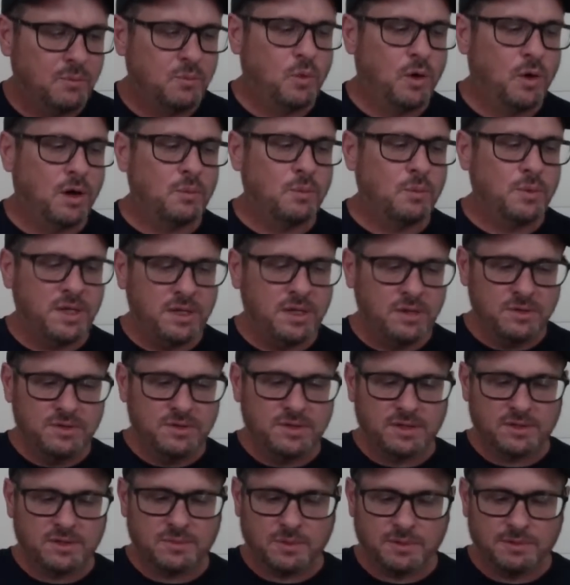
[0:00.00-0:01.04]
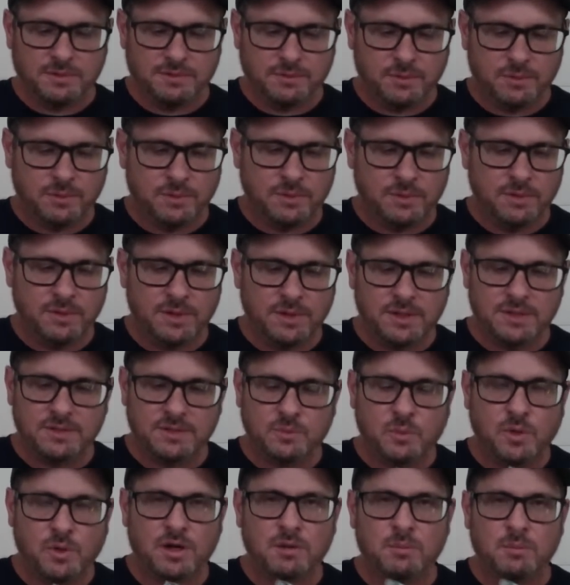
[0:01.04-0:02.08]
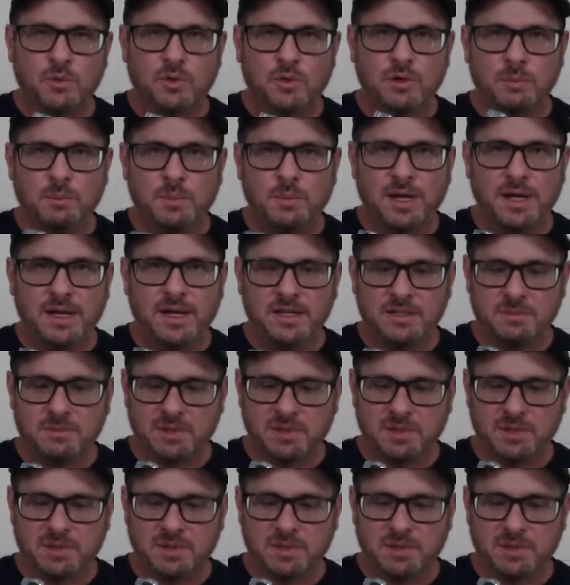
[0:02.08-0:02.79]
what we use this one for is waterborne base,